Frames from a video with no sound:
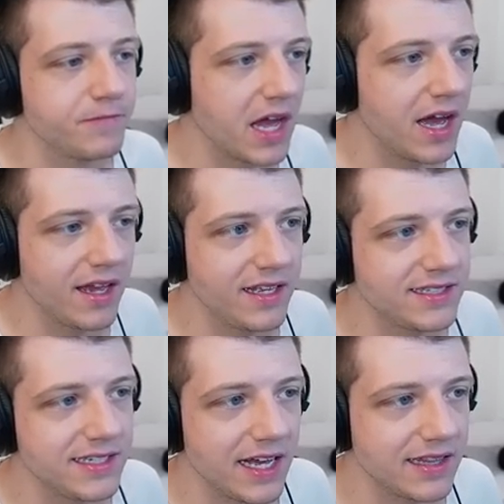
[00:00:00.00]
I, it's
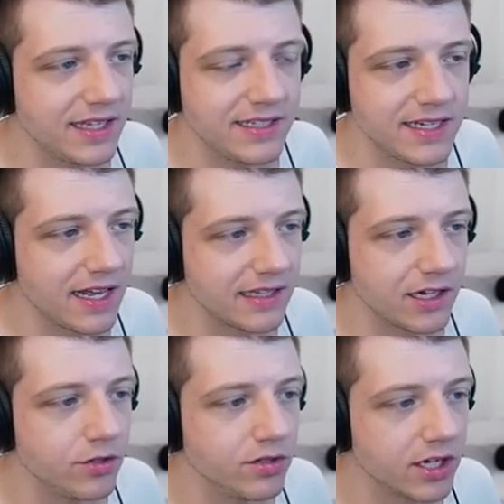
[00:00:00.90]
not, it's not that
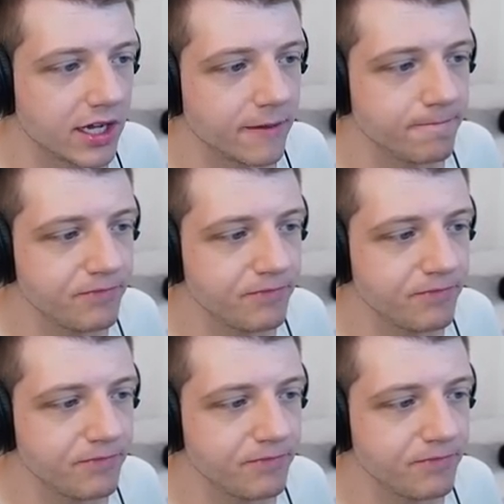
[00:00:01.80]
cool looking.